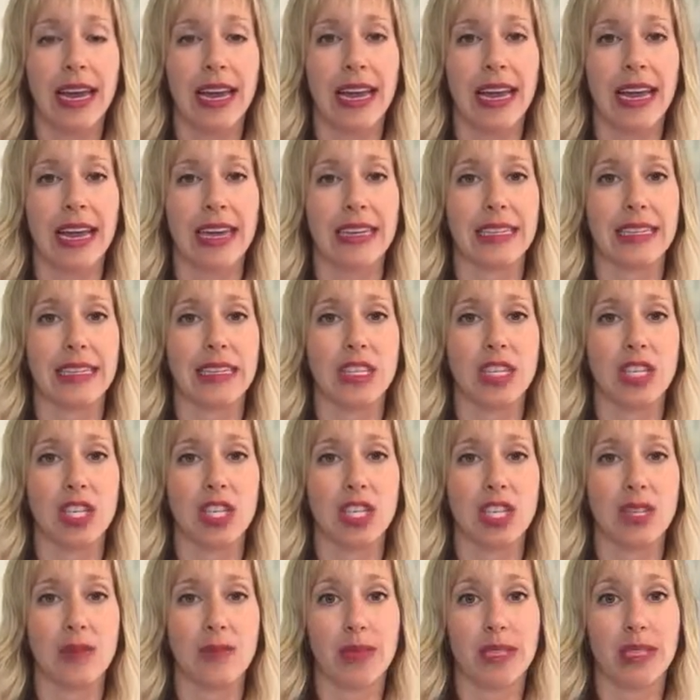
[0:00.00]
And
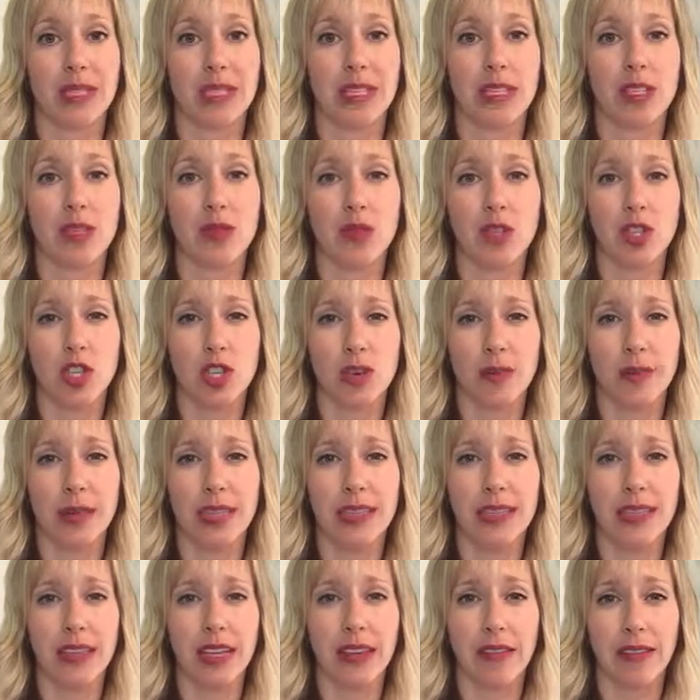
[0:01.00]
she had been sent to a
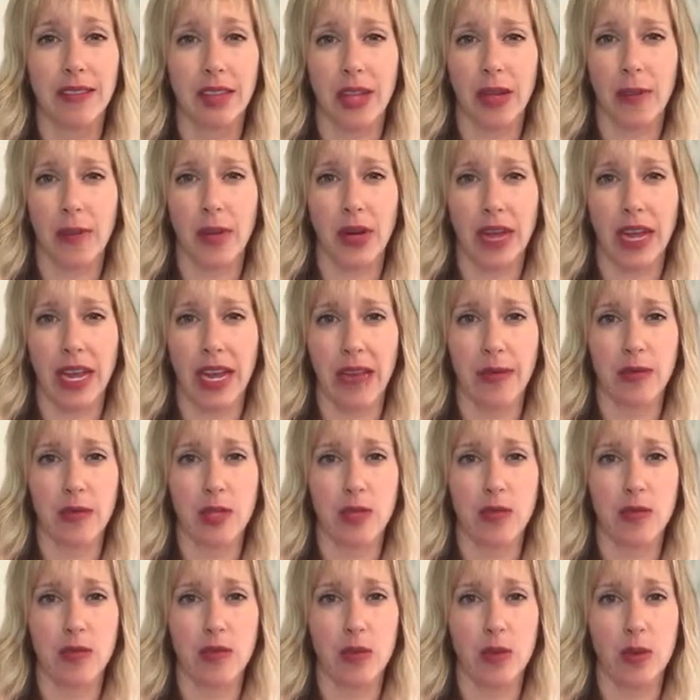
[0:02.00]
German slave labor camp.
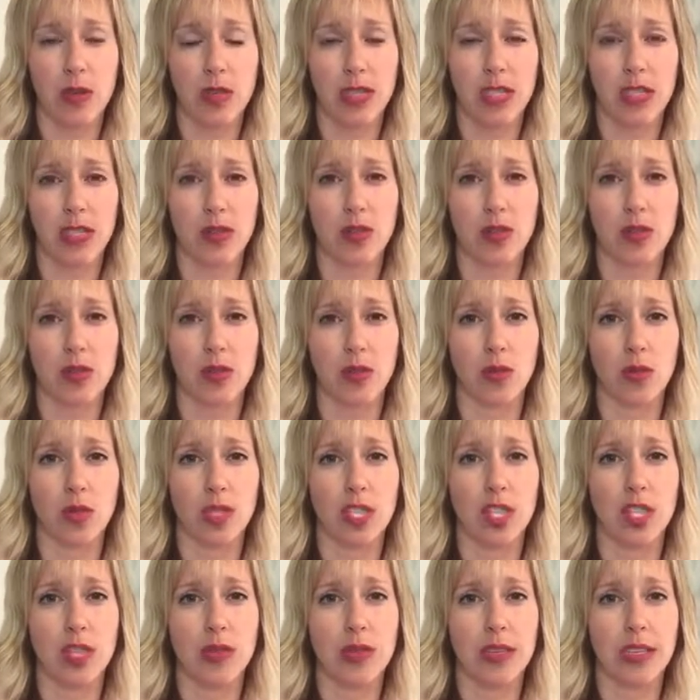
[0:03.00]
She was 14 years
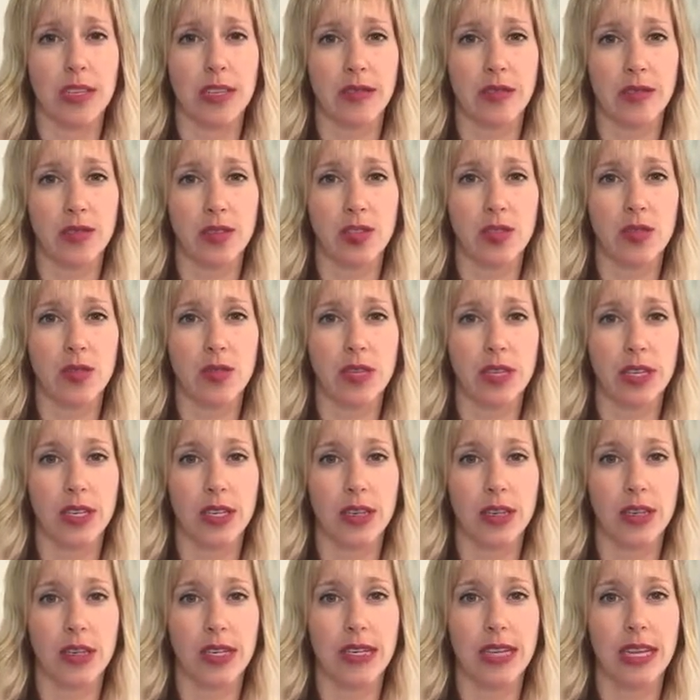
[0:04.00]
old and she was there for 2
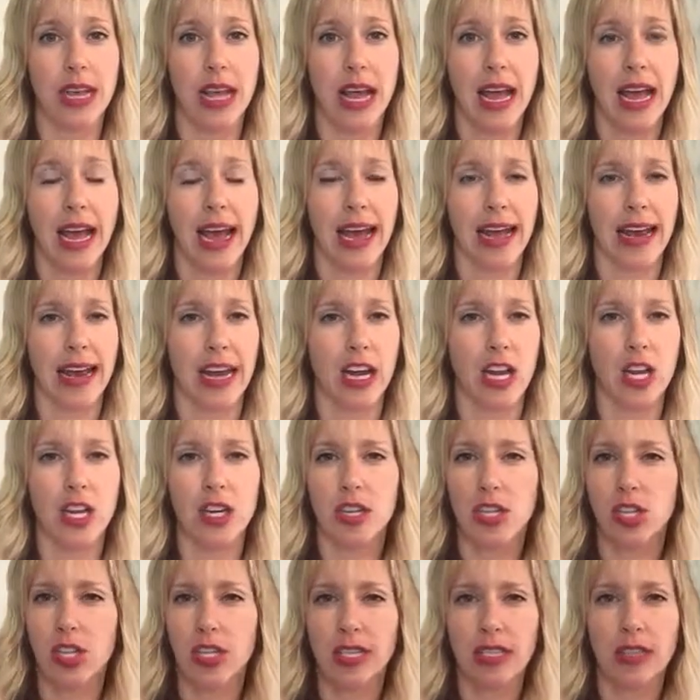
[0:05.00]
years. And I
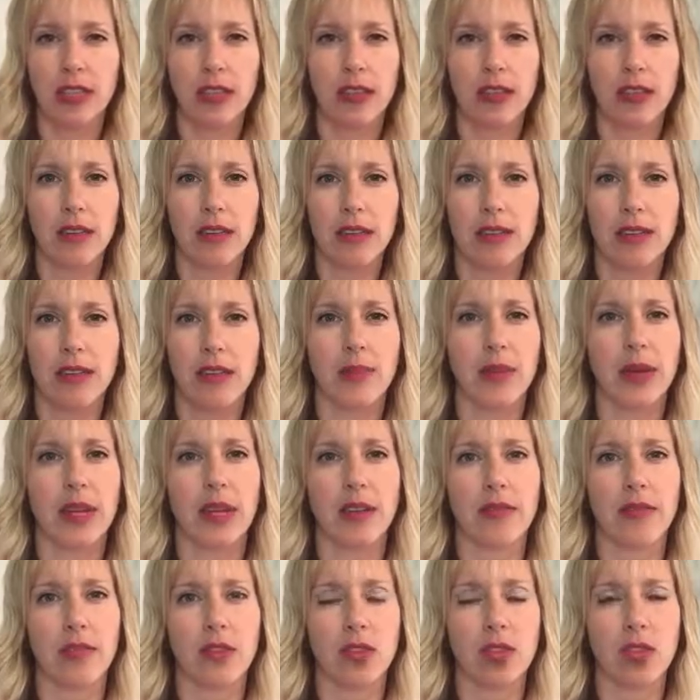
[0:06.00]
heard just a little
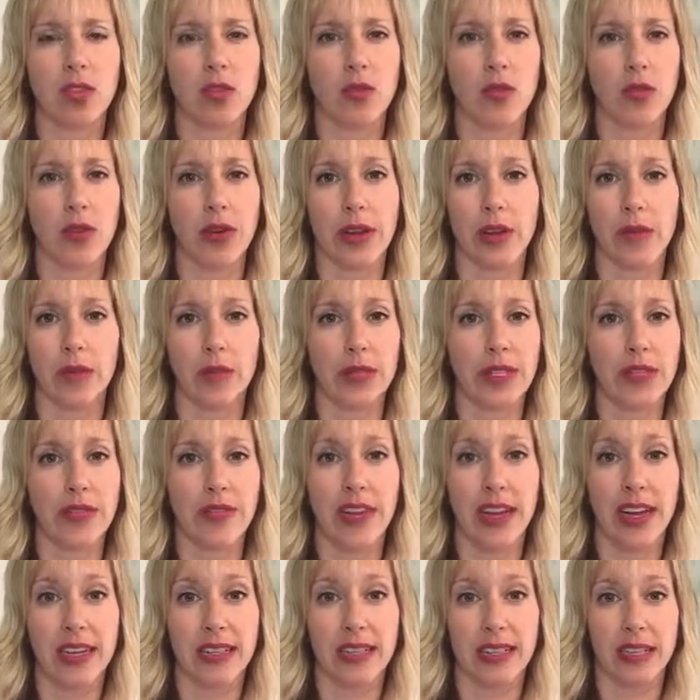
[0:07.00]
snippet of her story and was
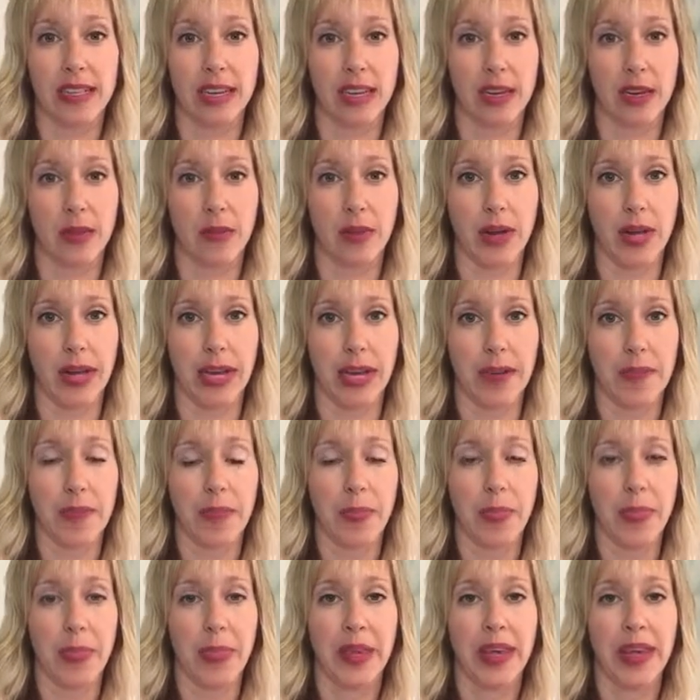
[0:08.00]
fascinated by it.
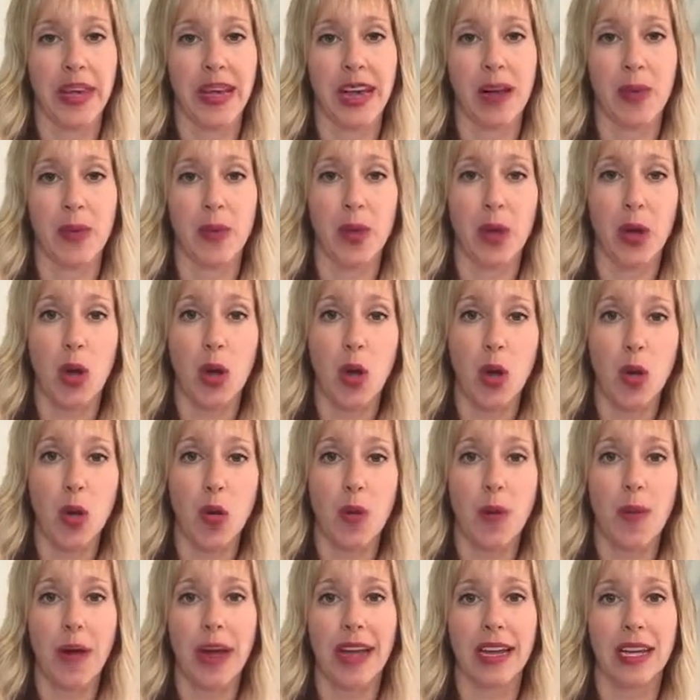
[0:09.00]
I went
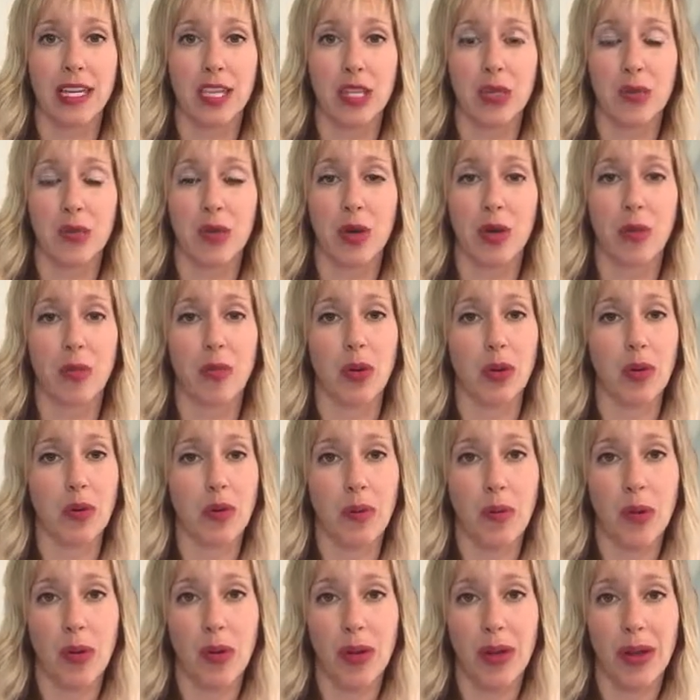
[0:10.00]
home, I actually wrote a book
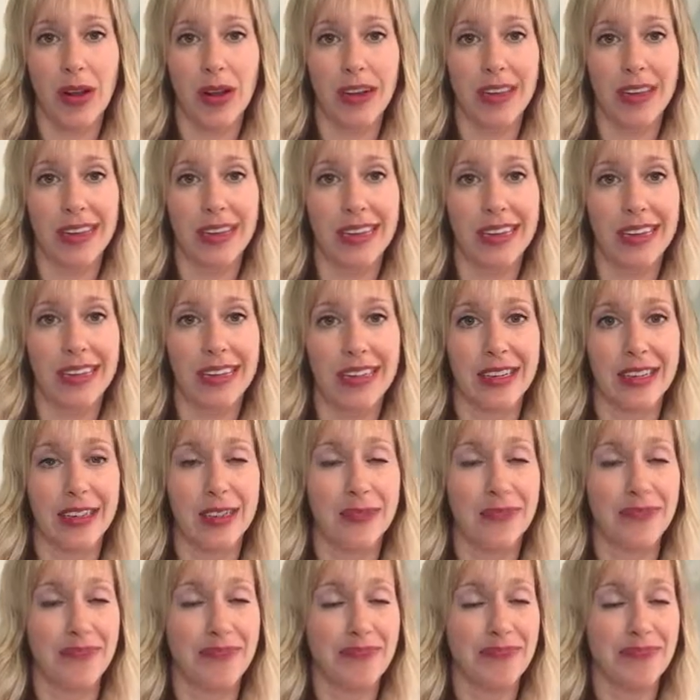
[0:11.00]
report on it that
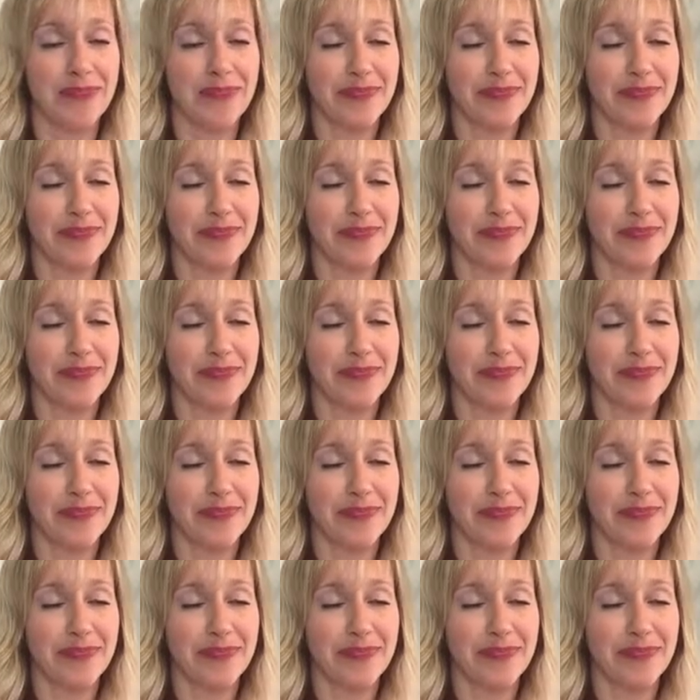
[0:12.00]
year